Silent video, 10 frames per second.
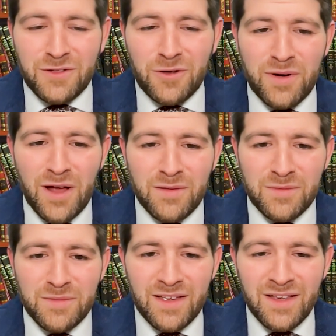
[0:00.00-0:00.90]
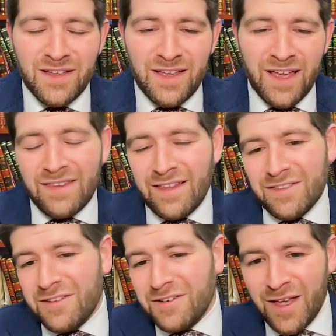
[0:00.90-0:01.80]
No problem. And
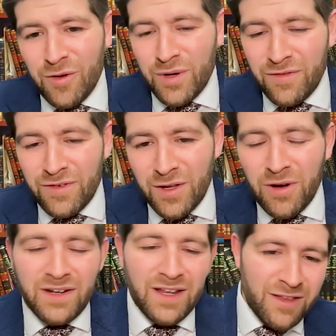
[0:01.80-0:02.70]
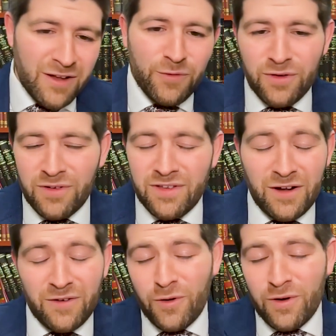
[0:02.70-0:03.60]
then they'll get whatever they want. And
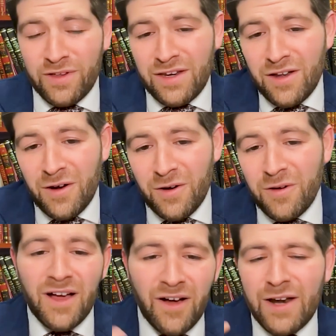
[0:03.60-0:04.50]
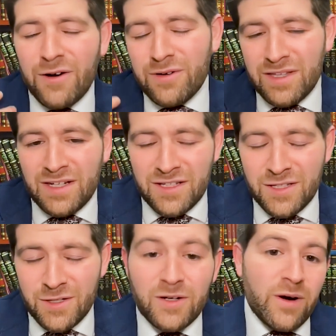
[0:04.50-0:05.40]
therefore they know, I don't really need to
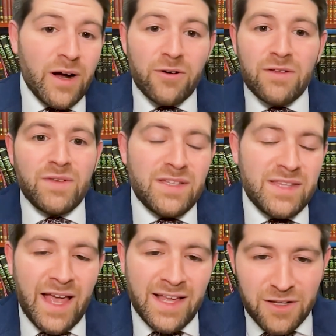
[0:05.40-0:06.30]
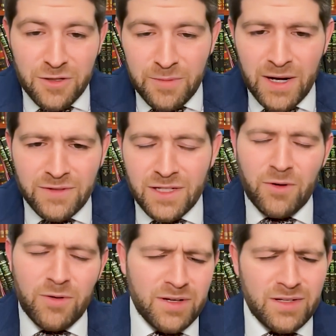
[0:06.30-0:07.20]
do it, or I don't even need to ask that other parent
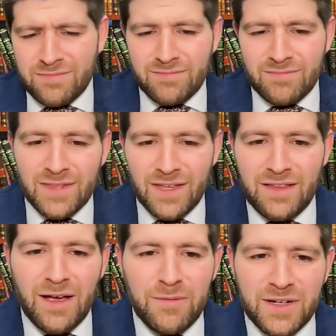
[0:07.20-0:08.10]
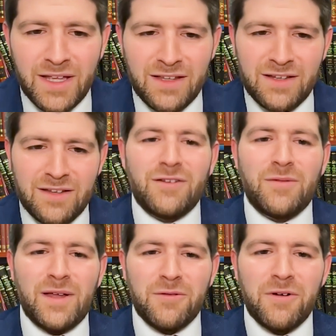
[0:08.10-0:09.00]
anymore because I'm going to get it no
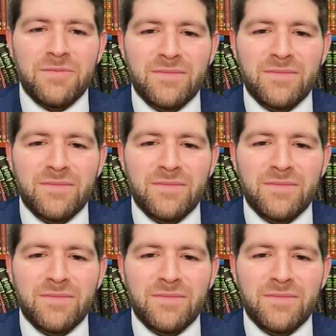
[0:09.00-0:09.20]
matter what.